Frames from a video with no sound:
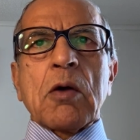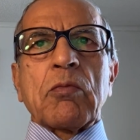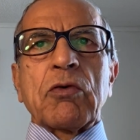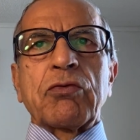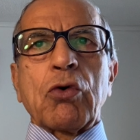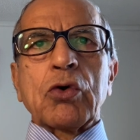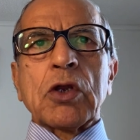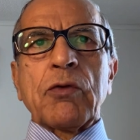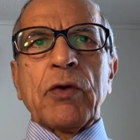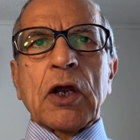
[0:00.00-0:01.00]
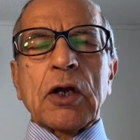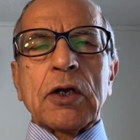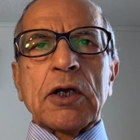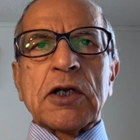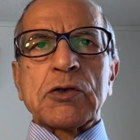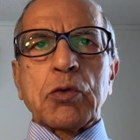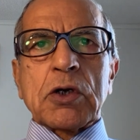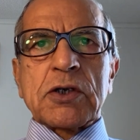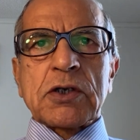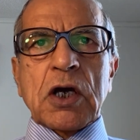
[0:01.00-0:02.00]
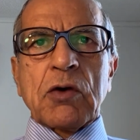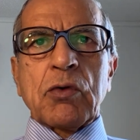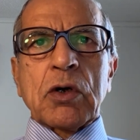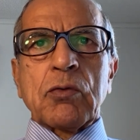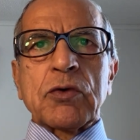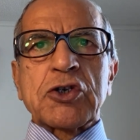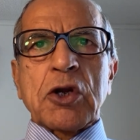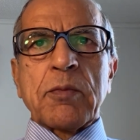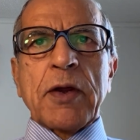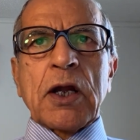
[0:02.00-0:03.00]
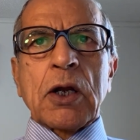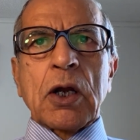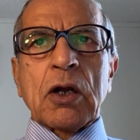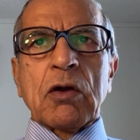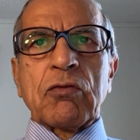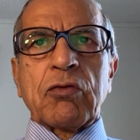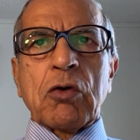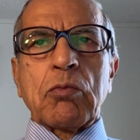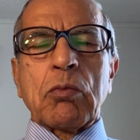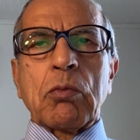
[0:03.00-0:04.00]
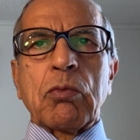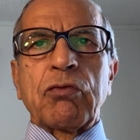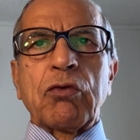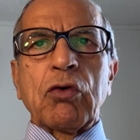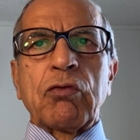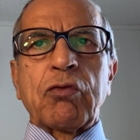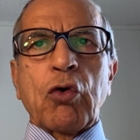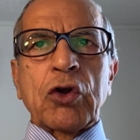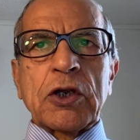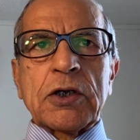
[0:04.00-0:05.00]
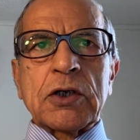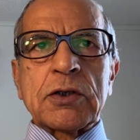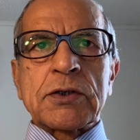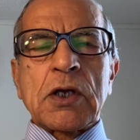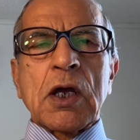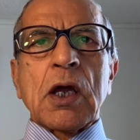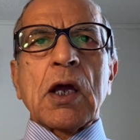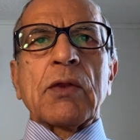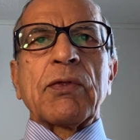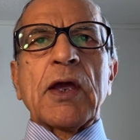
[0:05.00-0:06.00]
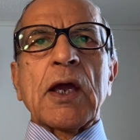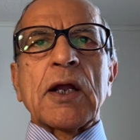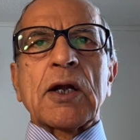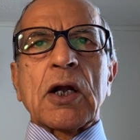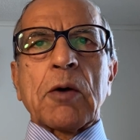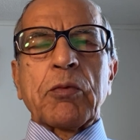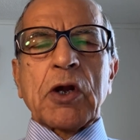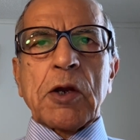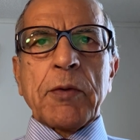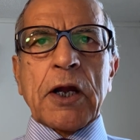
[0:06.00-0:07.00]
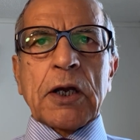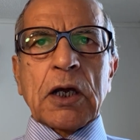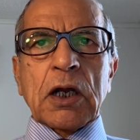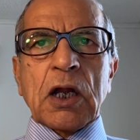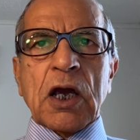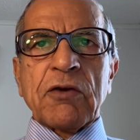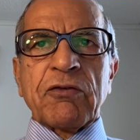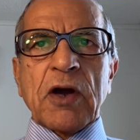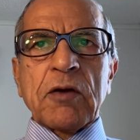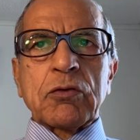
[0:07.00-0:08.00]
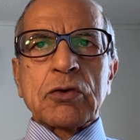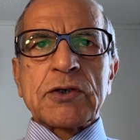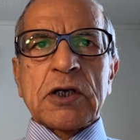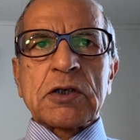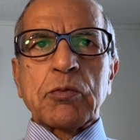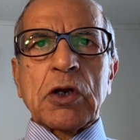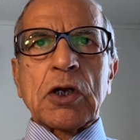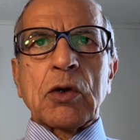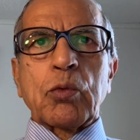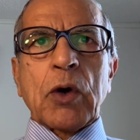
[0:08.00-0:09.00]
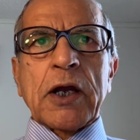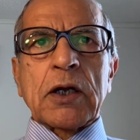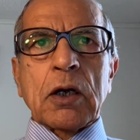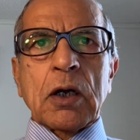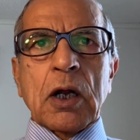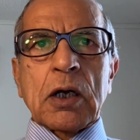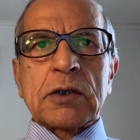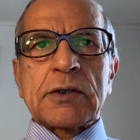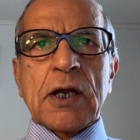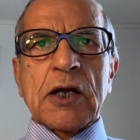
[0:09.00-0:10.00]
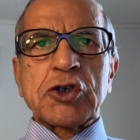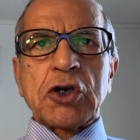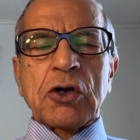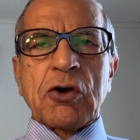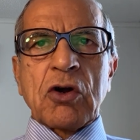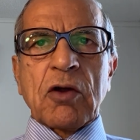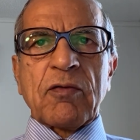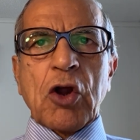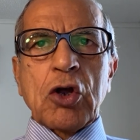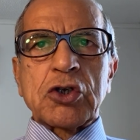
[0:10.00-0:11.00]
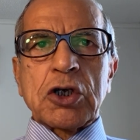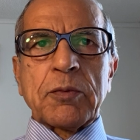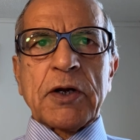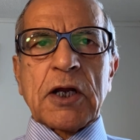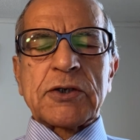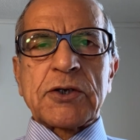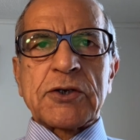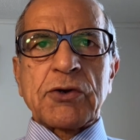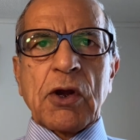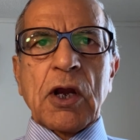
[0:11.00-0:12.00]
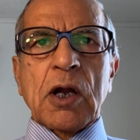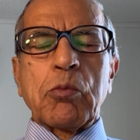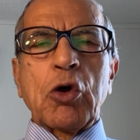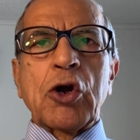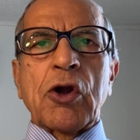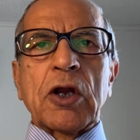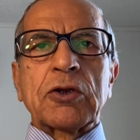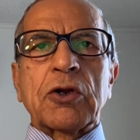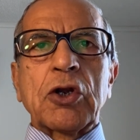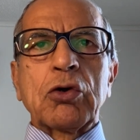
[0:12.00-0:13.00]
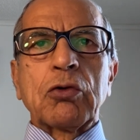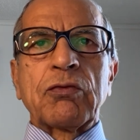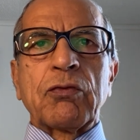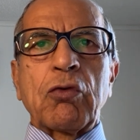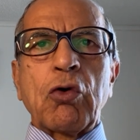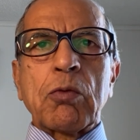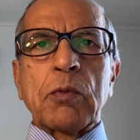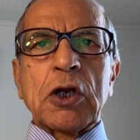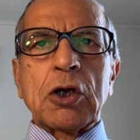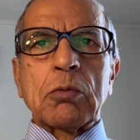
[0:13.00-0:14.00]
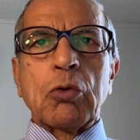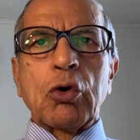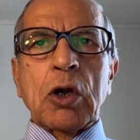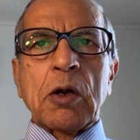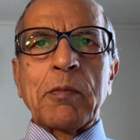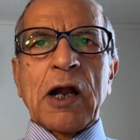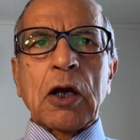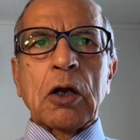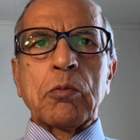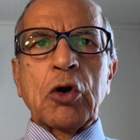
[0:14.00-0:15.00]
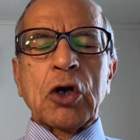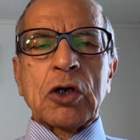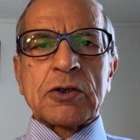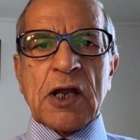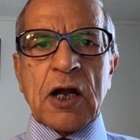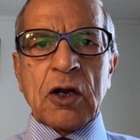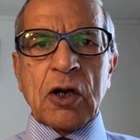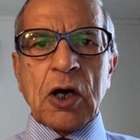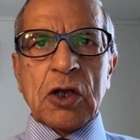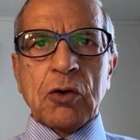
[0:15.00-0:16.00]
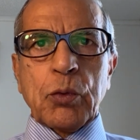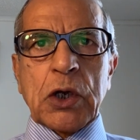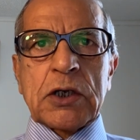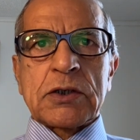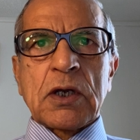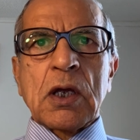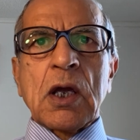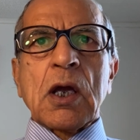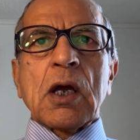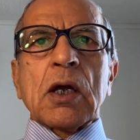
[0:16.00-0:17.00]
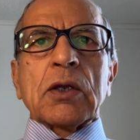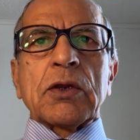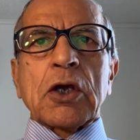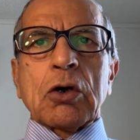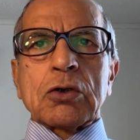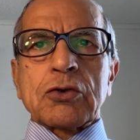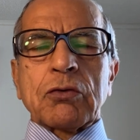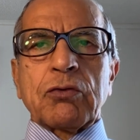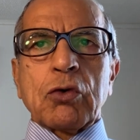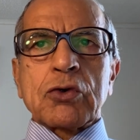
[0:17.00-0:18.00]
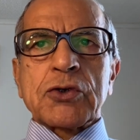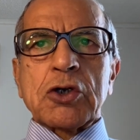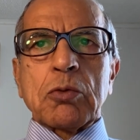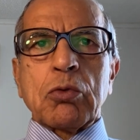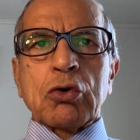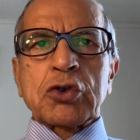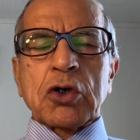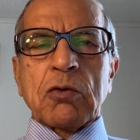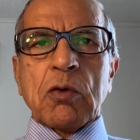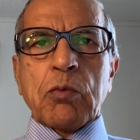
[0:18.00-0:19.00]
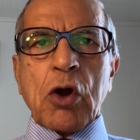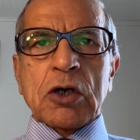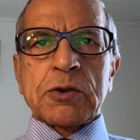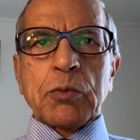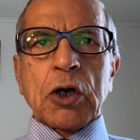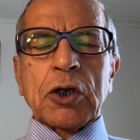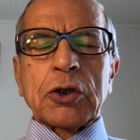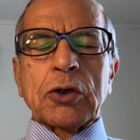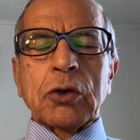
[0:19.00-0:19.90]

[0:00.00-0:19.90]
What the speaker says: Before their wicked deeds were discovered, which remained hidden for full 40 years, they ended up cremating alive 5 to 6 million white adults and children of non German ancestry and murdering 3 to 4 million more in medical murders and in other ways. They also forced the abortion of approximately